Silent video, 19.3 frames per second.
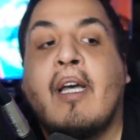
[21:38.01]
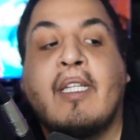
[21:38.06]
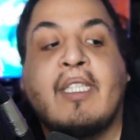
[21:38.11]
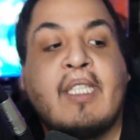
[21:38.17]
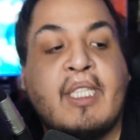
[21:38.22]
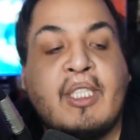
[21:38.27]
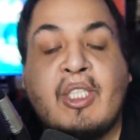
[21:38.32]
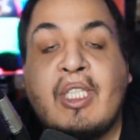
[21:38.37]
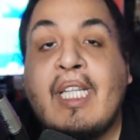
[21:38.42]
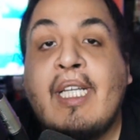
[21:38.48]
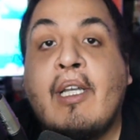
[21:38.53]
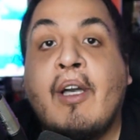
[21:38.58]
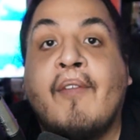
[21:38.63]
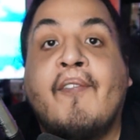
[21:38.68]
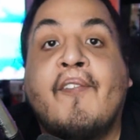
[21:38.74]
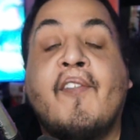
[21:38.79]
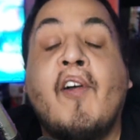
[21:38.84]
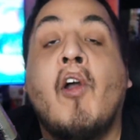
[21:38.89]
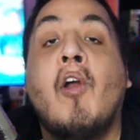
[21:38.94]
essentially
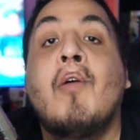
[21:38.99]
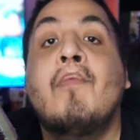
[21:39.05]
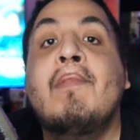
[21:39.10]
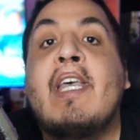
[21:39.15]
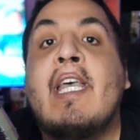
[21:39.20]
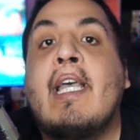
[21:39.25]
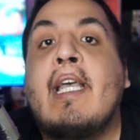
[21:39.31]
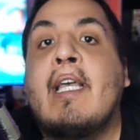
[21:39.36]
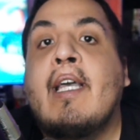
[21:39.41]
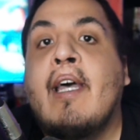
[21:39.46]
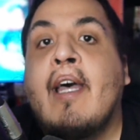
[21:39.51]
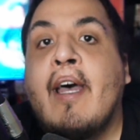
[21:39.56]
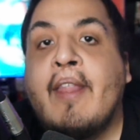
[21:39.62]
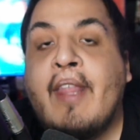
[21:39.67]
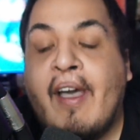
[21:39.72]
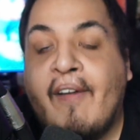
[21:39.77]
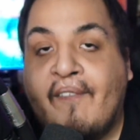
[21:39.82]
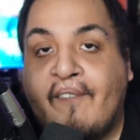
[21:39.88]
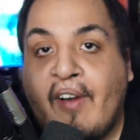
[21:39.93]
confirming
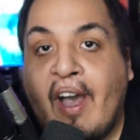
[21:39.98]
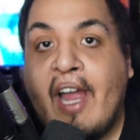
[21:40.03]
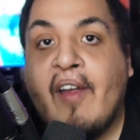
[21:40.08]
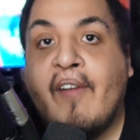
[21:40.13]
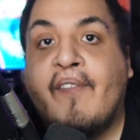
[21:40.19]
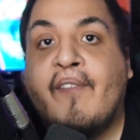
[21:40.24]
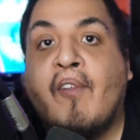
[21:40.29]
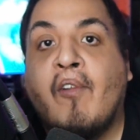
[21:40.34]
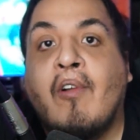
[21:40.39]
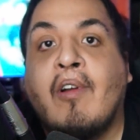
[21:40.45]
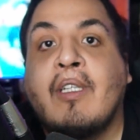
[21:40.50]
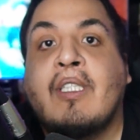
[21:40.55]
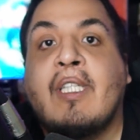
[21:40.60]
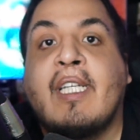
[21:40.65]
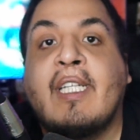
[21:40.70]
that Fire Force